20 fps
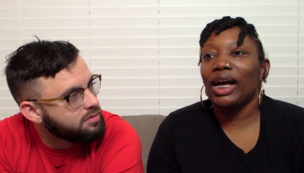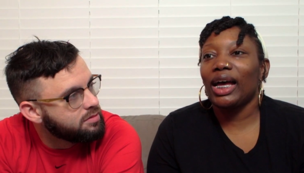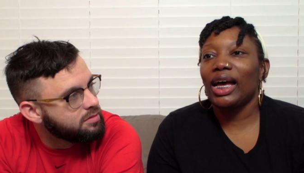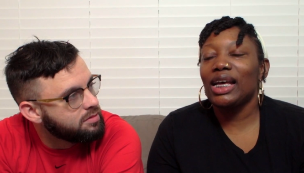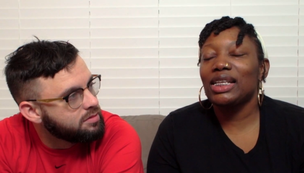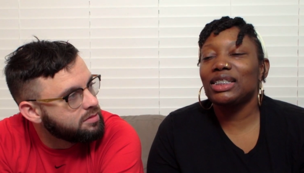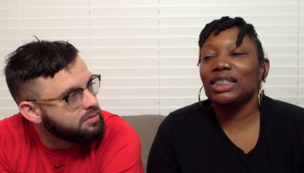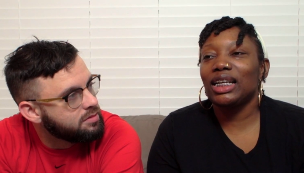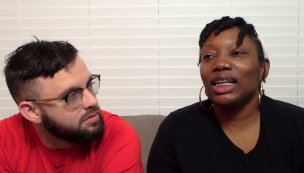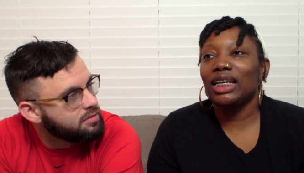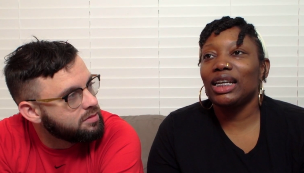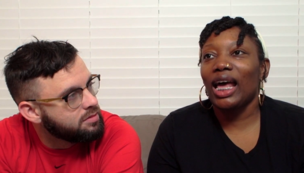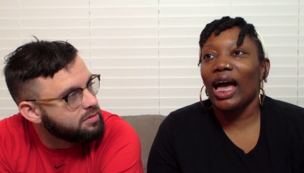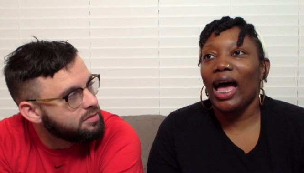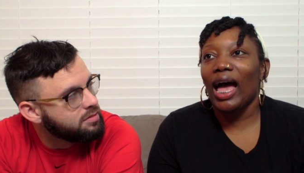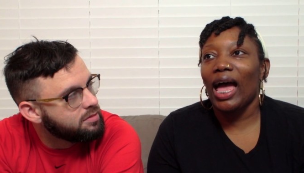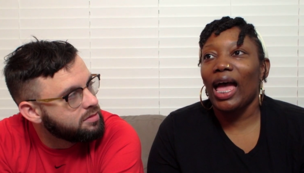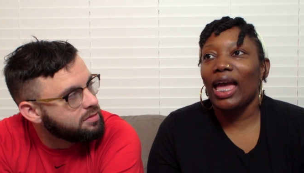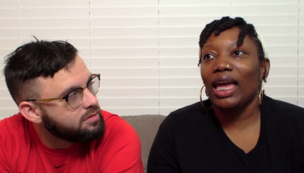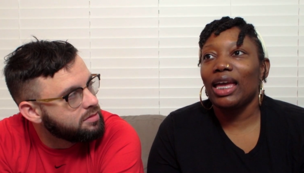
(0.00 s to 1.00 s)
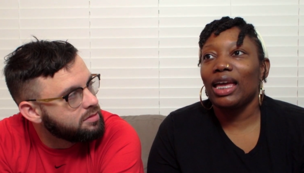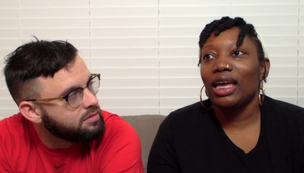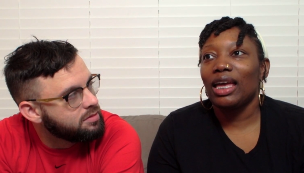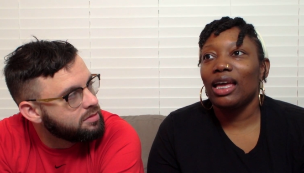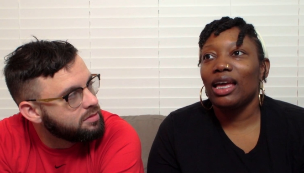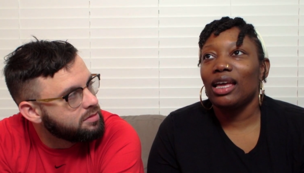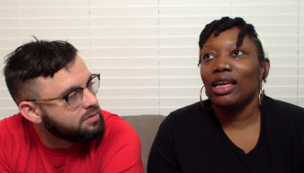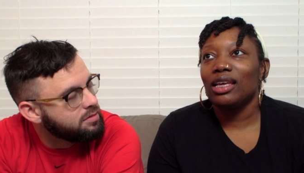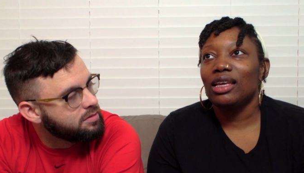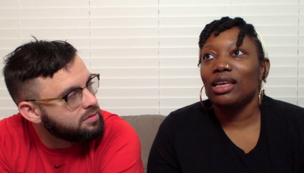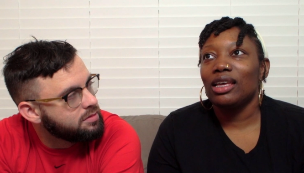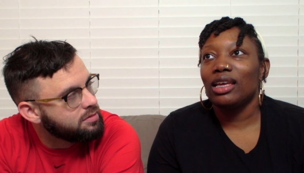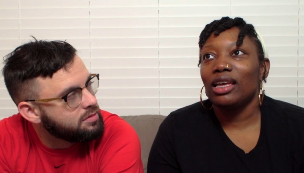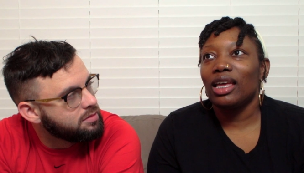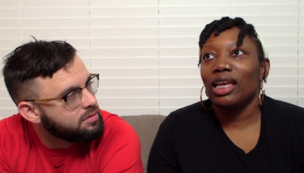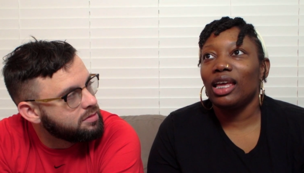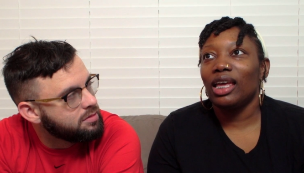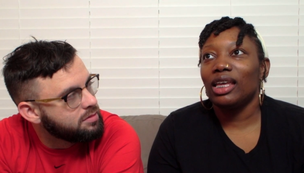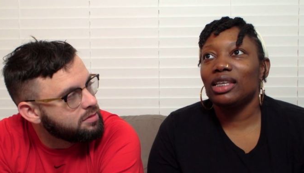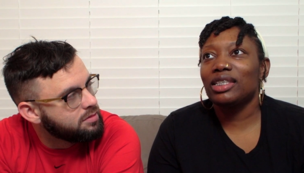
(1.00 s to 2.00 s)
Speaker 1: cousin and I,
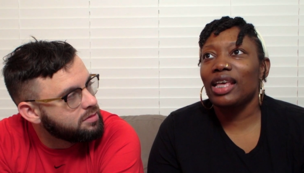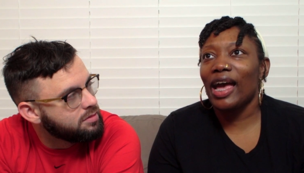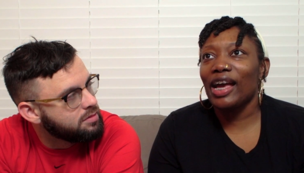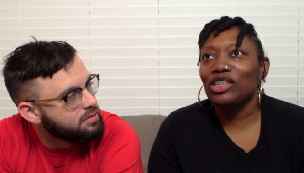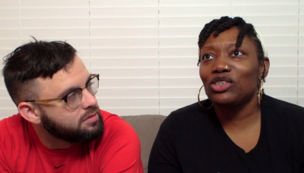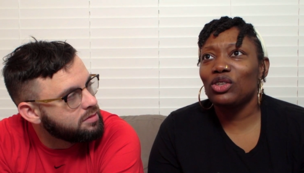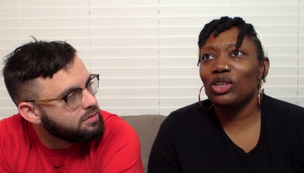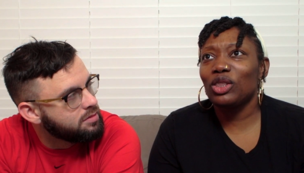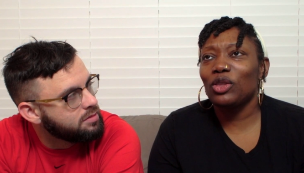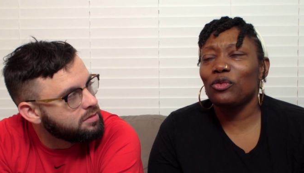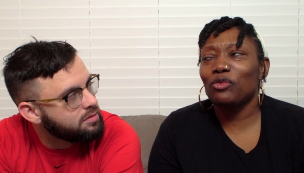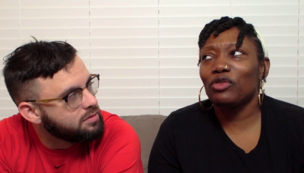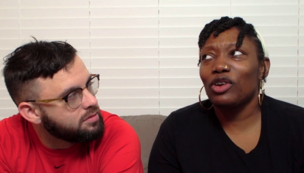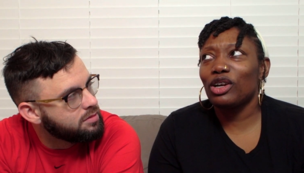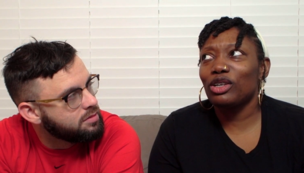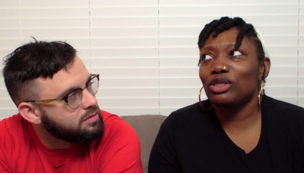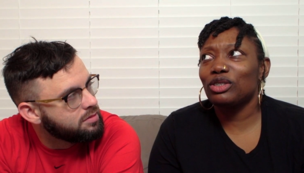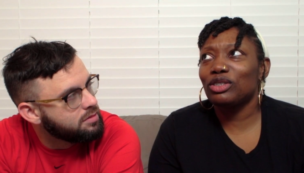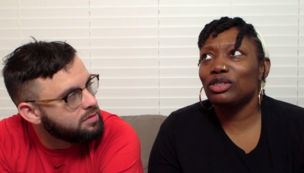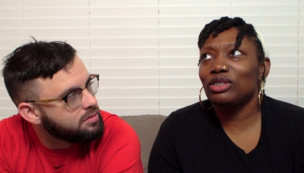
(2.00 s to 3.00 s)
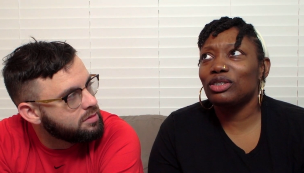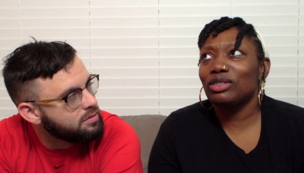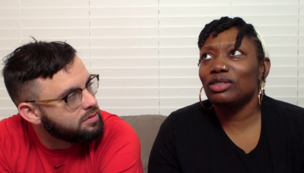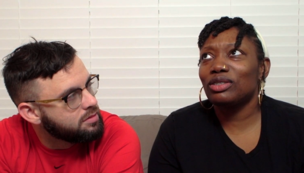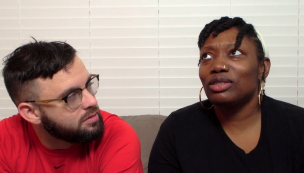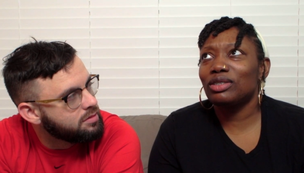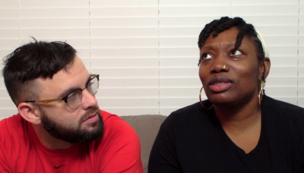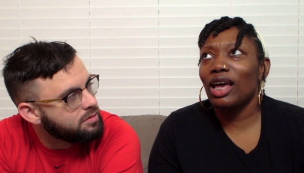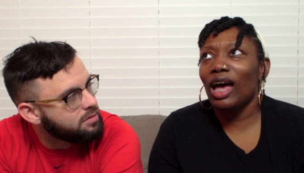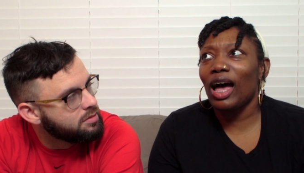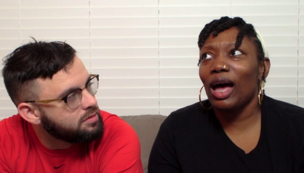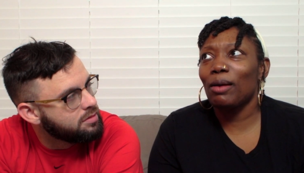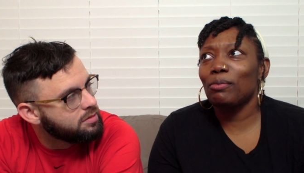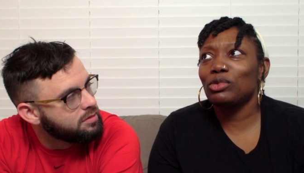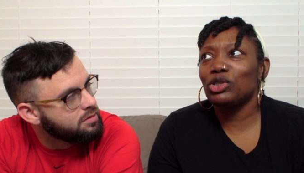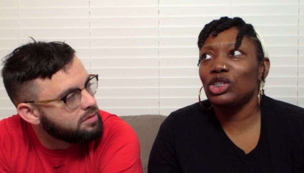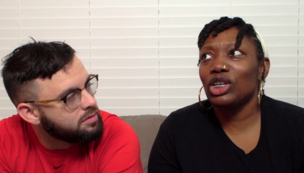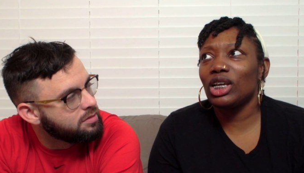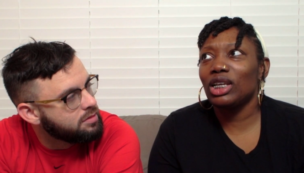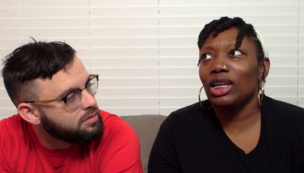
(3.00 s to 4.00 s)
it's actually the first
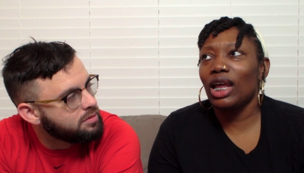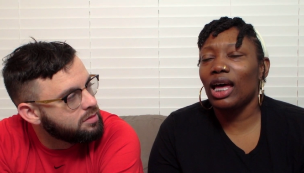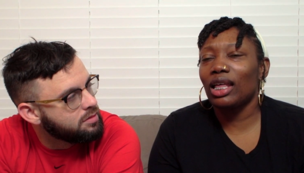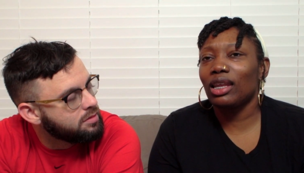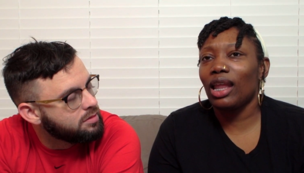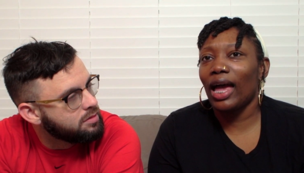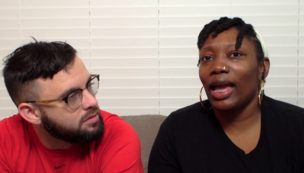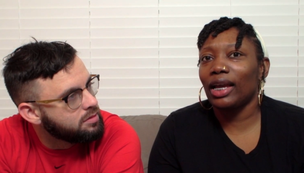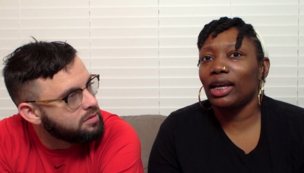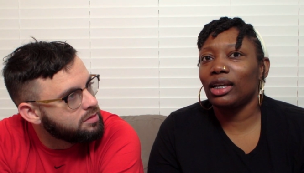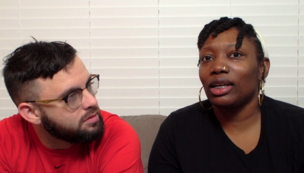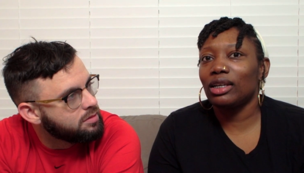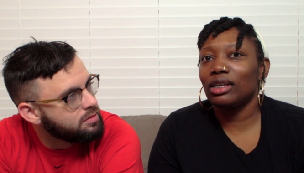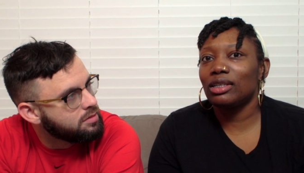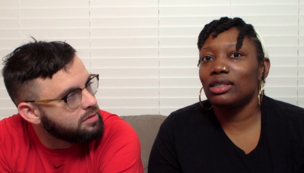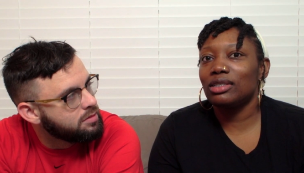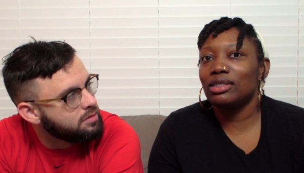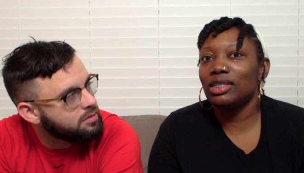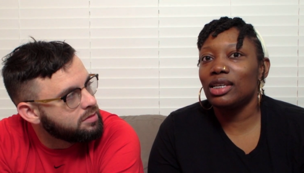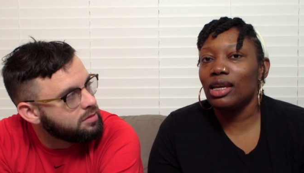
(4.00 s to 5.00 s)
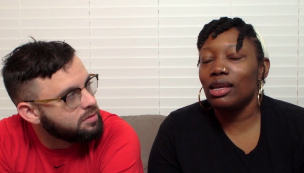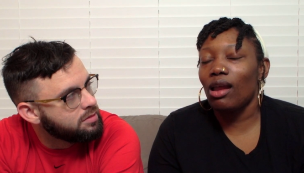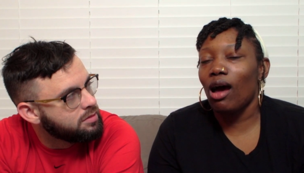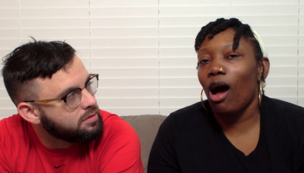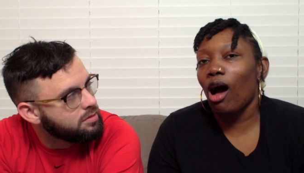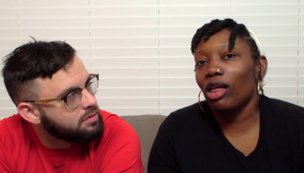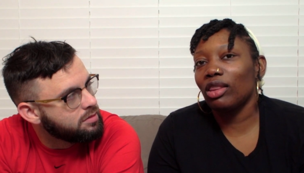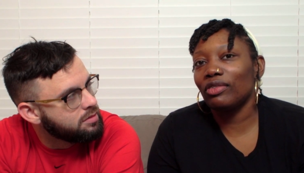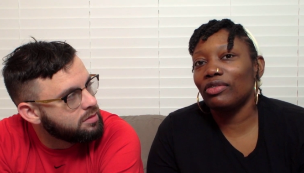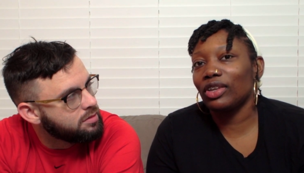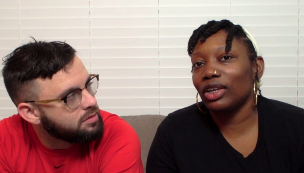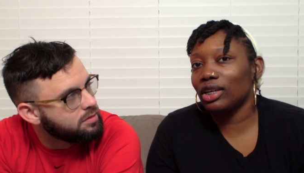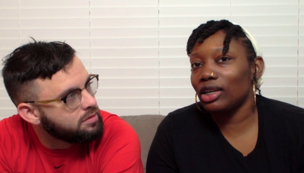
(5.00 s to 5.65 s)
time she and I like did all of the